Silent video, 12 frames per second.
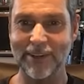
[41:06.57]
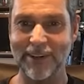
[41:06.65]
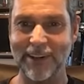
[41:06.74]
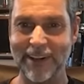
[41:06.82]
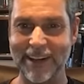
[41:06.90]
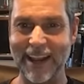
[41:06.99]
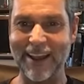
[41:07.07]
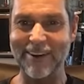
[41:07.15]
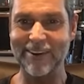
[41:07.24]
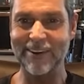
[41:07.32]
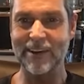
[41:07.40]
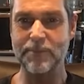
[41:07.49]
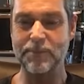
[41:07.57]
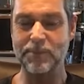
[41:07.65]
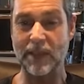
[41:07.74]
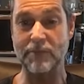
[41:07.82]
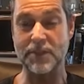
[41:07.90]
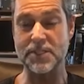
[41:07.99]
Mm-hmm. Now,
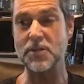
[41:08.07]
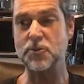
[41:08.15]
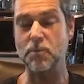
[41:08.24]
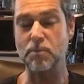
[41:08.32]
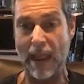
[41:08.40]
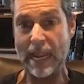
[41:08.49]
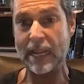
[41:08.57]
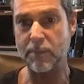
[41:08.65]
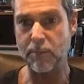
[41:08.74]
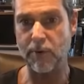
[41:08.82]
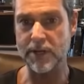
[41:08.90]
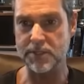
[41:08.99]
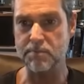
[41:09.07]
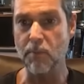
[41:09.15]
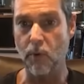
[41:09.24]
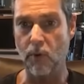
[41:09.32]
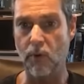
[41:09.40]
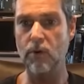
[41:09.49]
if the central bank prints
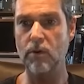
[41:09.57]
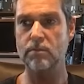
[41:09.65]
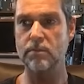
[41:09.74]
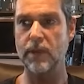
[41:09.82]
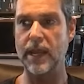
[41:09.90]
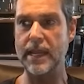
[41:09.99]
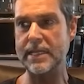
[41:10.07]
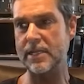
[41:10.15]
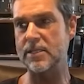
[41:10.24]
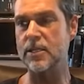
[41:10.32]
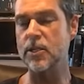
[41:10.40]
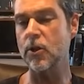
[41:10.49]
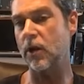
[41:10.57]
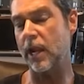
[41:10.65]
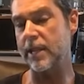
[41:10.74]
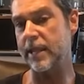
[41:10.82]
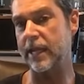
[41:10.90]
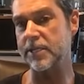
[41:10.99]
more, it doesn't look
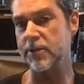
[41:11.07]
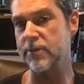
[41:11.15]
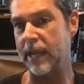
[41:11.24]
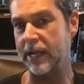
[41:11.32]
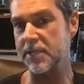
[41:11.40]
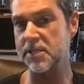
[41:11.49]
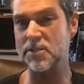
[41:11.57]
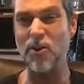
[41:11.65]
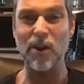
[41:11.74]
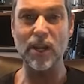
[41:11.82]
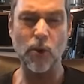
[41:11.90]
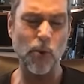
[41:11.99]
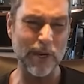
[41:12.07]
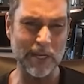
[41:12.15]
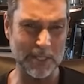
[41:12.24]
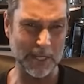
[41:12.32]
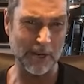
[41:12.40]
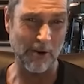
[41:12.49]
like they're going to do that because it's not a
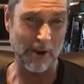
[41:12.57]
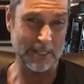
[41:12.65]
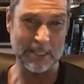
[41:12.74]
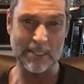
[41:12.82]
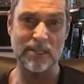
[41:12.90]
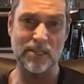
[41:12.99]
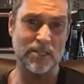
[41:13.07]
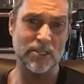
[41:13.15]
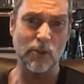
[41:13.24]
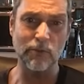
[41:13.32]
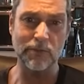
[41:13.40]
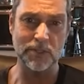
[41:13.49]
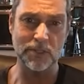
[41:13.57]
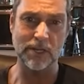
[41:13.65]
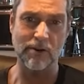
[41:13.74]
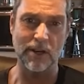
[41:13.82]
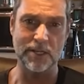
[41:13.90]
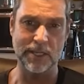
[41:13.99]
liquidity crisis, it's a solvency
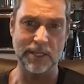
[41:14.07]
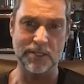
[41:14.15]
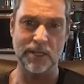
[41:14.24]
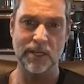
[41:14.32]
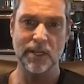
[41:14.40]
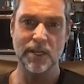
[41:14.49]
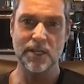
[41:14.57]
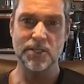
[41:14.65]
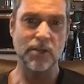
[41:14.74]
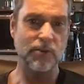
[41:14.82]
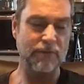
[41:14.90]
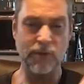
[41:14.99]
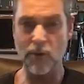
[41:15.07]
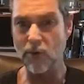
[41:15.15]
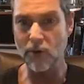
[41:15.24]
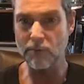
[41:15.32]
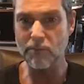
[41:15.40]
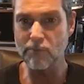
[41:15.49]
crisis. So if
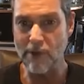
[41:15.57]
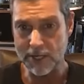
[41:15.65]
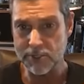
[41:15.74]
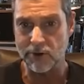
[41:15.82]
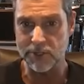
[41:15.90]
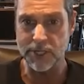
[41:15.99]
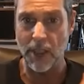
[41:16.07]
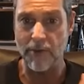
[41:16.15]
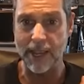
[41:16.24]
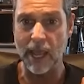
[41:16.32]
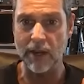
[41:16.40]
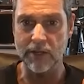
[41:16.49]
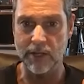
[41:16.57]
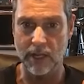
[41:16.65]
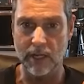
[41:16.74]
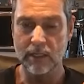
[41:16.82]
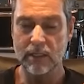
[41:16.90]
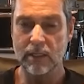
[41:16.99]
your restaurant's going
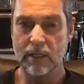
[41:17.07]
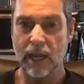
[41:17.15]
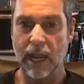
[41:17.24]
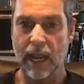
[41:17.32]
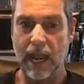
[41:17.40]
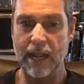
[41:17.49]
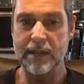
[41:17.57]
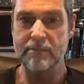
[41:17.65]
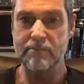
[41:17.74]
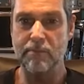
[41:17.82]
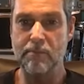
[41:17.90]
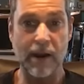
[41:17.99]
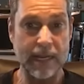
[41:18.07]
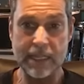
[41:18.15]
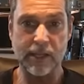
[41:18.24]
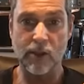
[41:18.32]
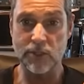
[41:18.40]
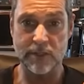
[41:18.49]
under and money,
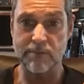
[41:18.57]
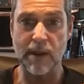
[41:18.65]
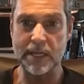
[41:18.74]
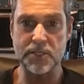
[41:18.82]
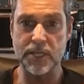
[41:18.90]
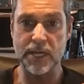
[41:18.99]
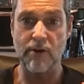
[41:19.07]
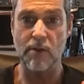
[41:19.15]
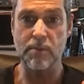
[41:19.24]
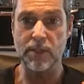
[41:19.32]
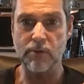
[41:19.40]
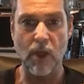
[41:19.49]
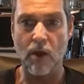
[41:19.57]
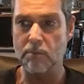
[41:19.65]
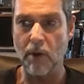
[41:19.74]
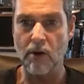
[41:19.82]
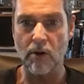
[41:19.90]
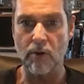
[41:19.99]
the cost of money is zero, but you can't
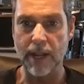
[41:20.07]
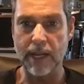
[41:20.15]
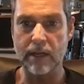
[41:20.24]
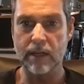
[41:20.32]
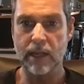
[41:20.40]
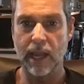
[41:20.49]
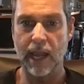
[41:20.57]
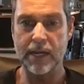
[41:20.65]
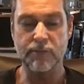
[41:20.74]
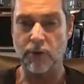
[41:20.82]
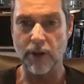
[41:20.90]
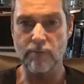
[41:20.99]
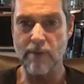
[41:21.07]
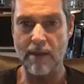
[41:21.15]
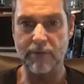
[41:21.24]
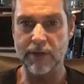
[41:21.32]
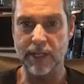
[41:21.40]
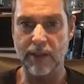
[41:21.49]
borrow it and you've got no
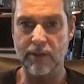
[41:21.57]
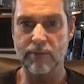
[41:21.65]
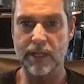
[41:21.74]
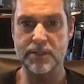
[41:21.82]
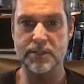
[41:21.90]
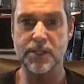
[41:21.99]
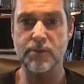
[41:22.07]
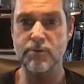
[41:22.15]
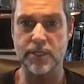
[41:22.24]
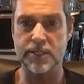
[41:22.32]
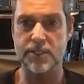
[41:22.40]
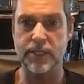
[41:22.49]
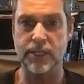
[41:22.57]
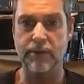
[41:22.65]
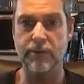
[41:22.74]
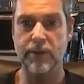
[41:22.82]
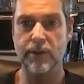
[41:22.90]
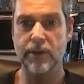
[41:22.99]
revenue, it's useless to you.
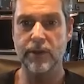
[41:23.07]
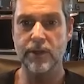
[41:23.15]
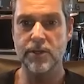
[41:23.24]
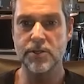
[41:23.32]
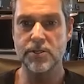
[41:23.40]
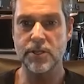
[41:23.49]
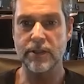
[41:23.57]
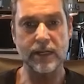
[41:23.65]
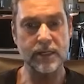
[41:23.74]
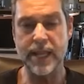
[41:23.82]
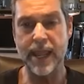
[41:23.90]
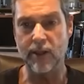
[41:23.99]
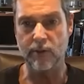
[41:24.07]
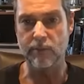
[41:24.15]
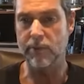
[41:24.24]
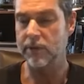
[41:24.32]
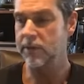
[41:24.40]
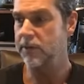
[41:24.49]
So that doesn't help.